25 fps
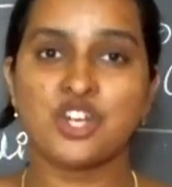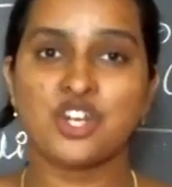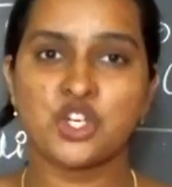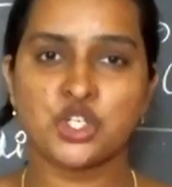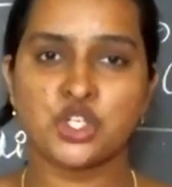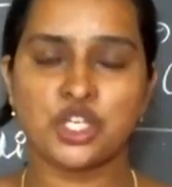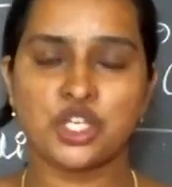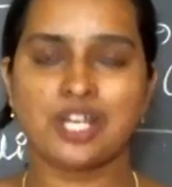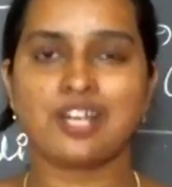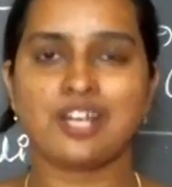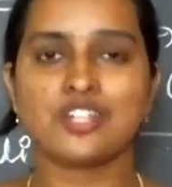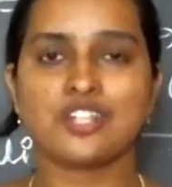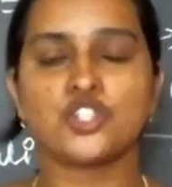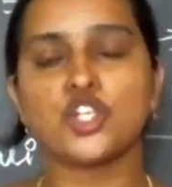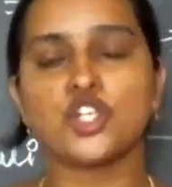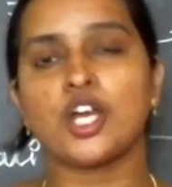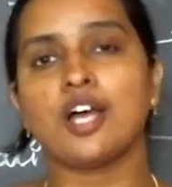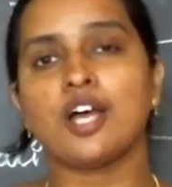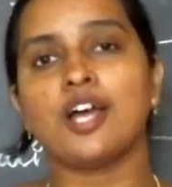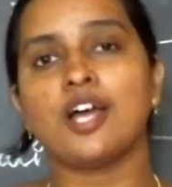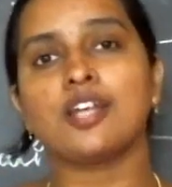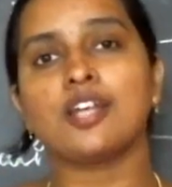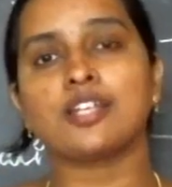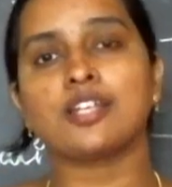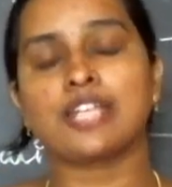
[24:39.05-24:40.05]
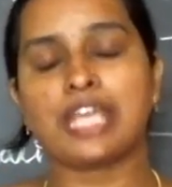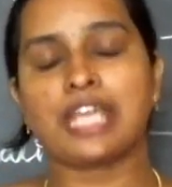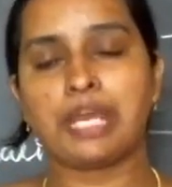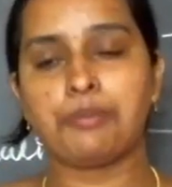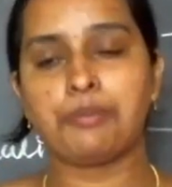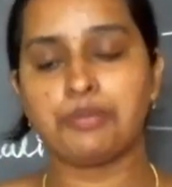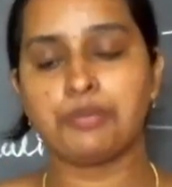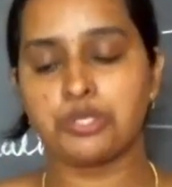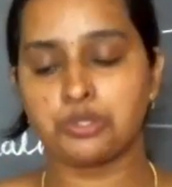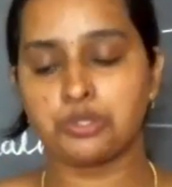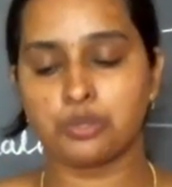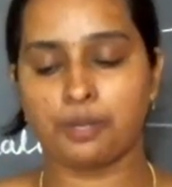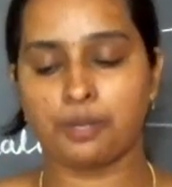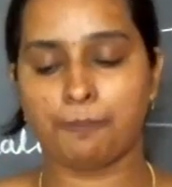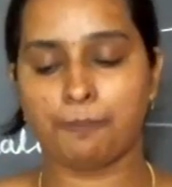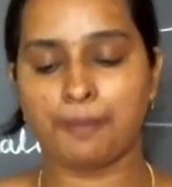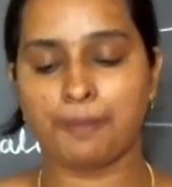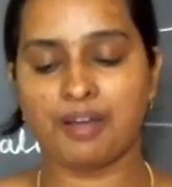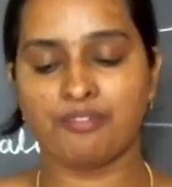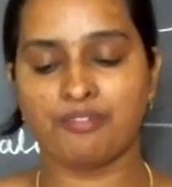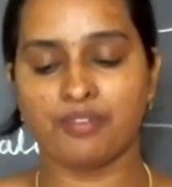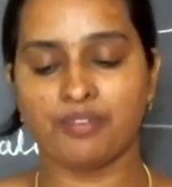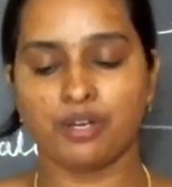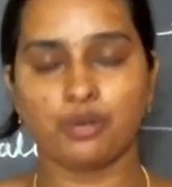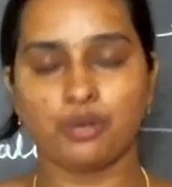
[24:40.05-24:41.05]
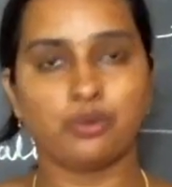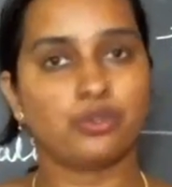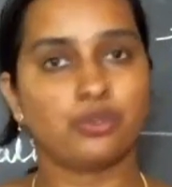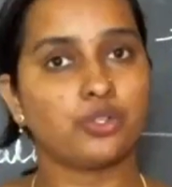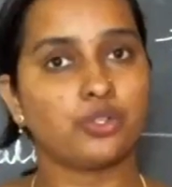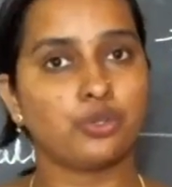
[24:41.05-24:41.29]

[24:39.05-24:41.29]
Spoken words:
Shah Jahan came into power.